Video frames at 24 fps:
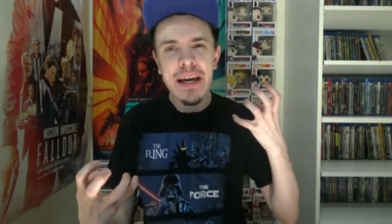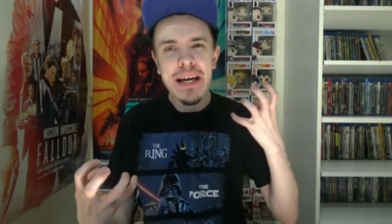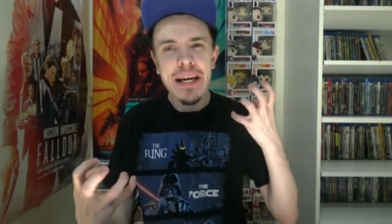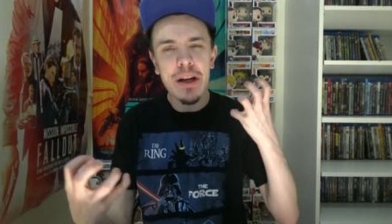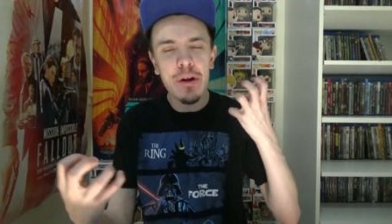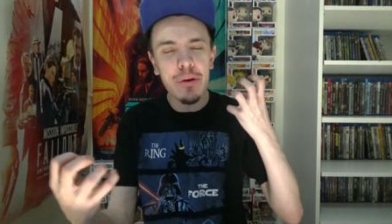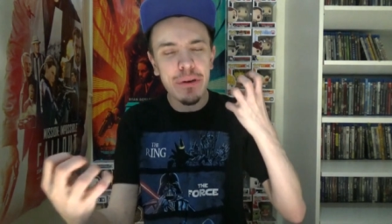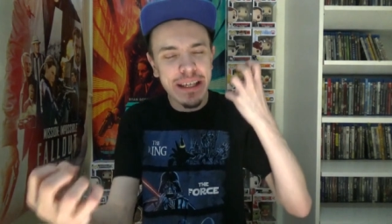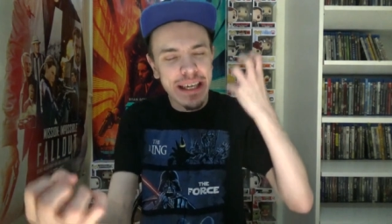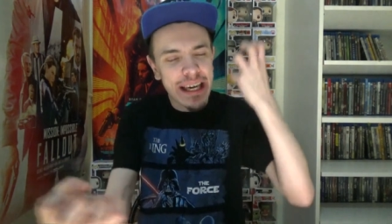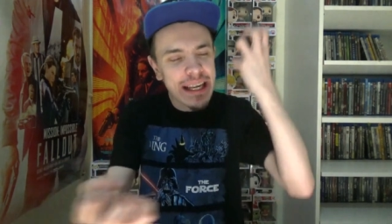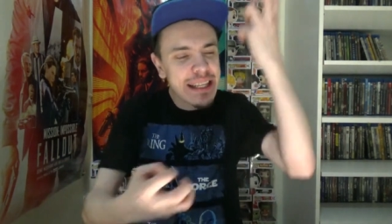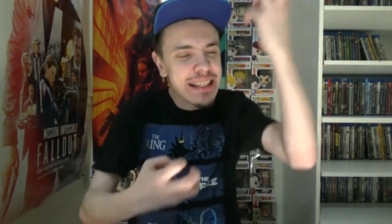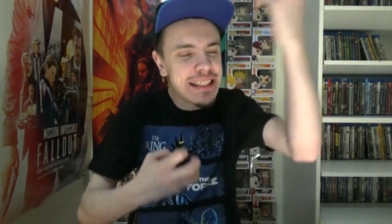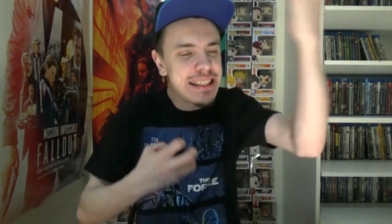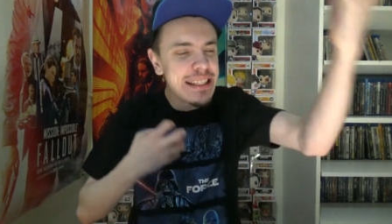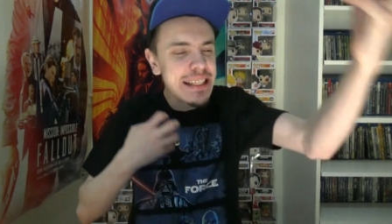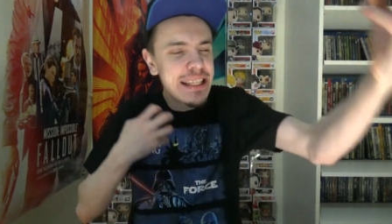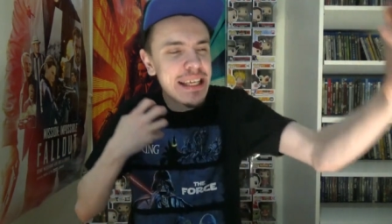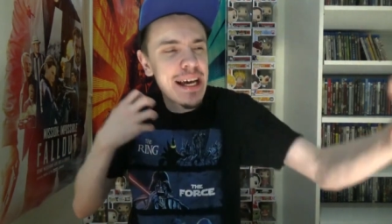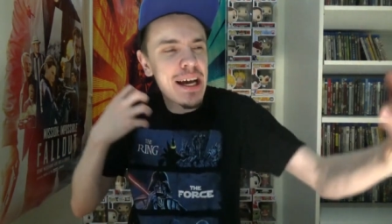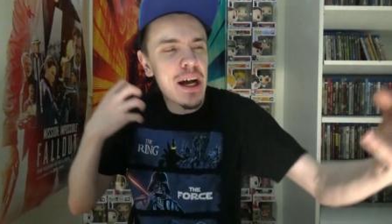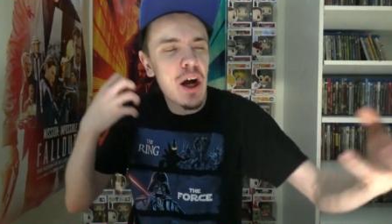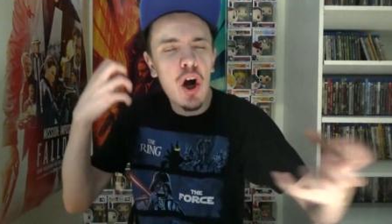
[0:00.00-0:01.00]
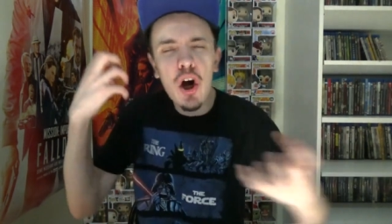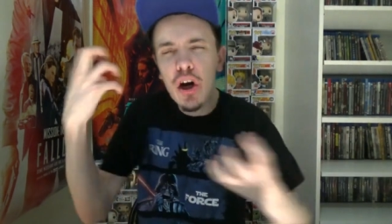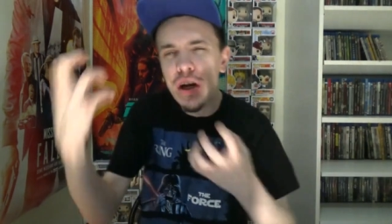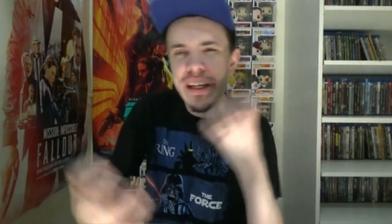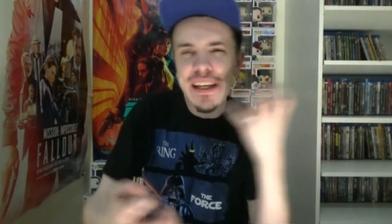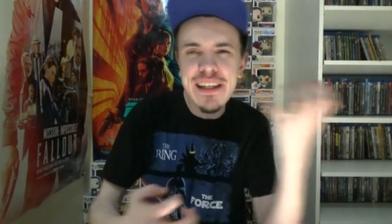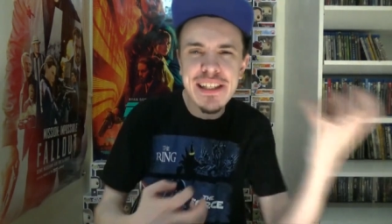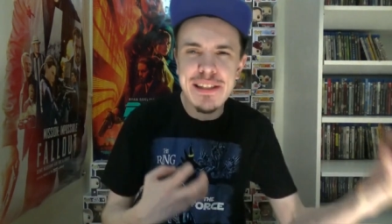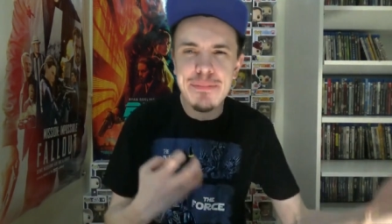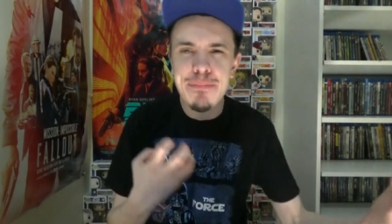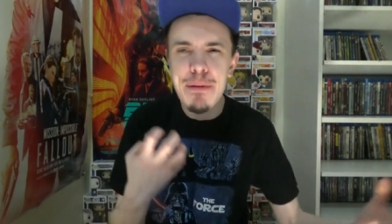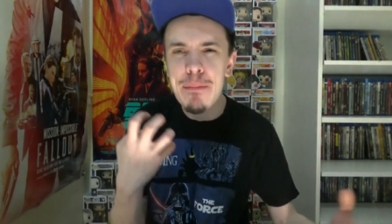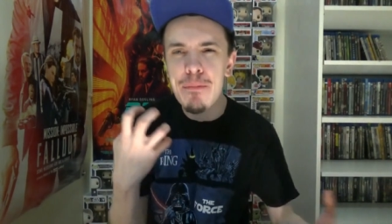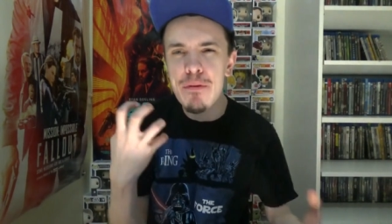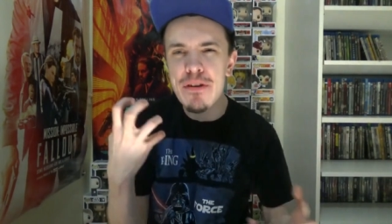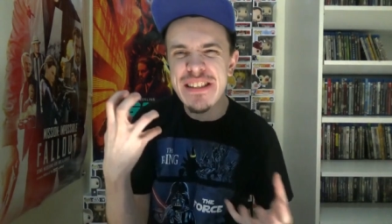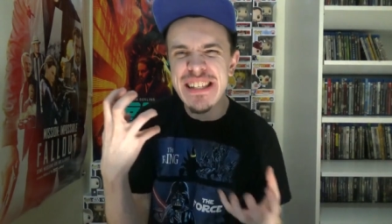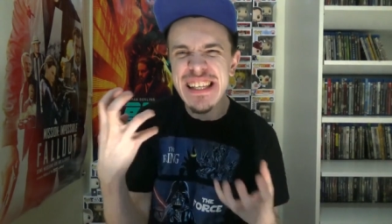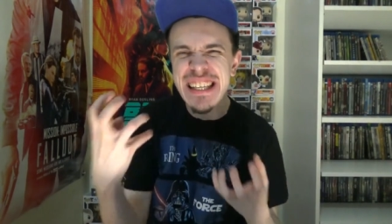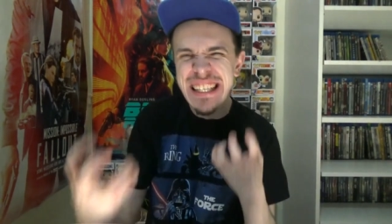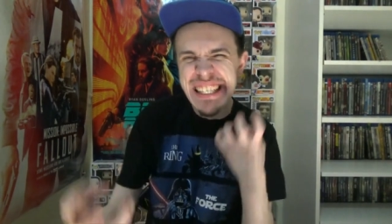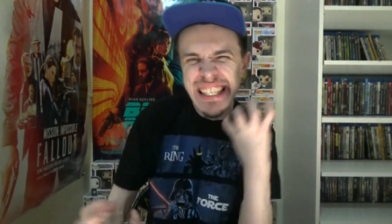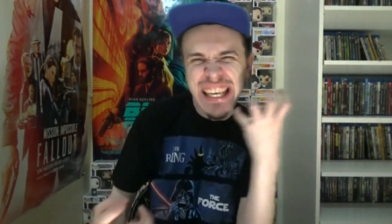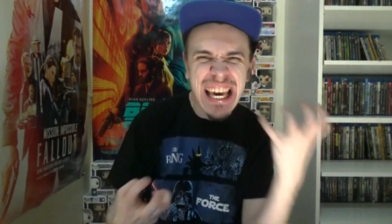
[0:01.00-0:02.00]
you know, getting the audience
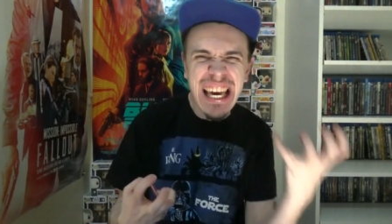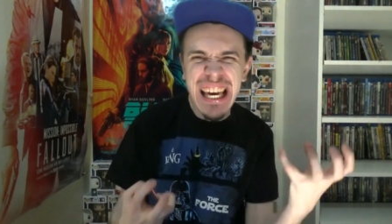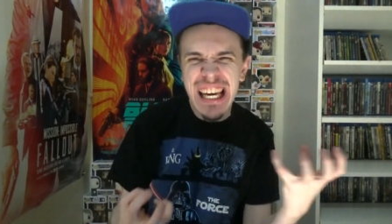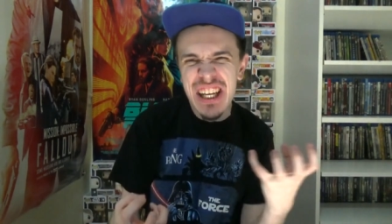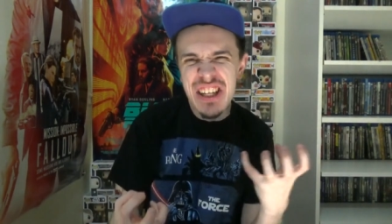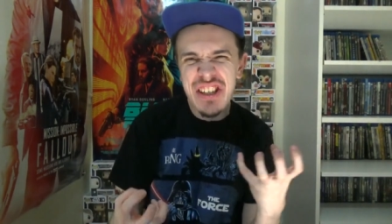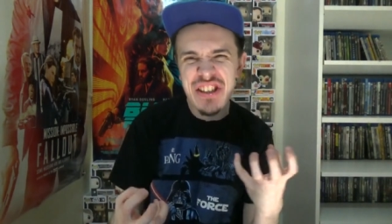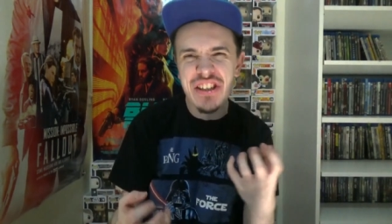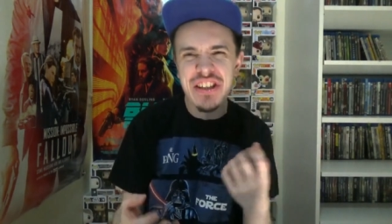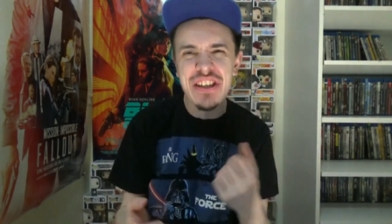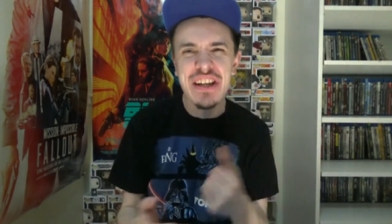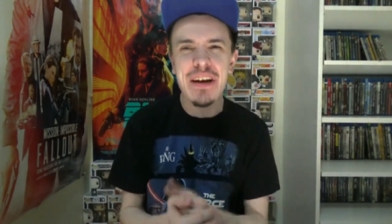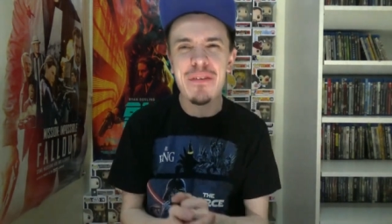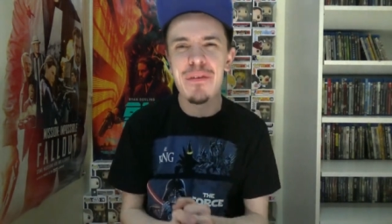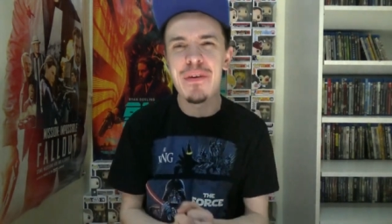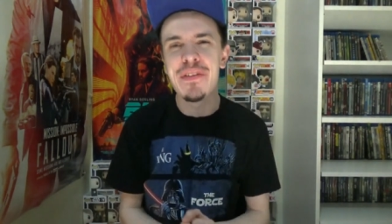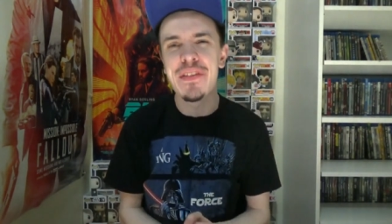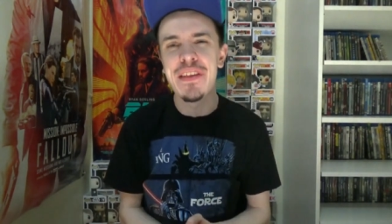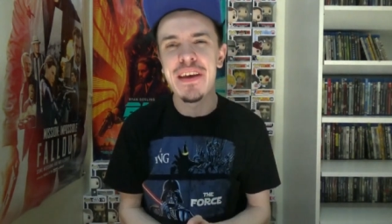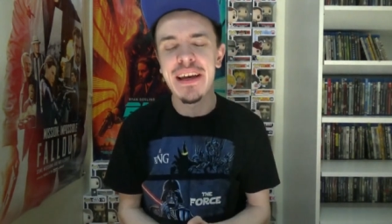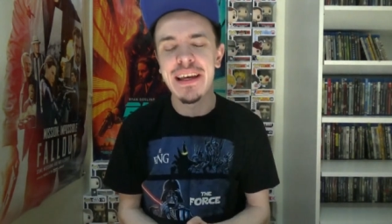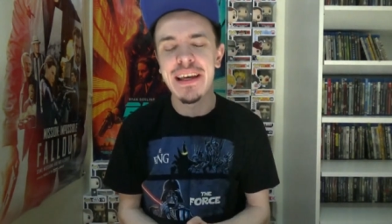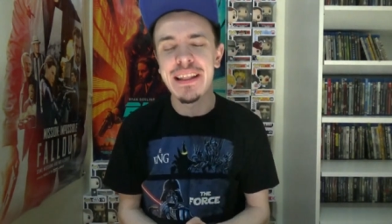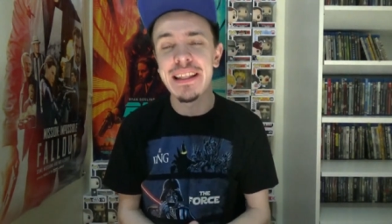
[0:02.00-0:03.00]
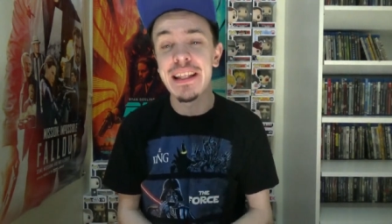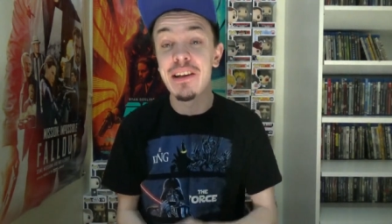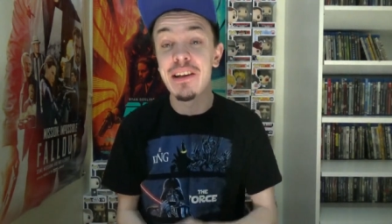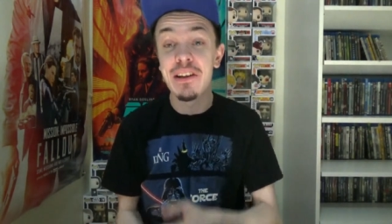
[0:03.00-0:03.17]
members engaged and everything.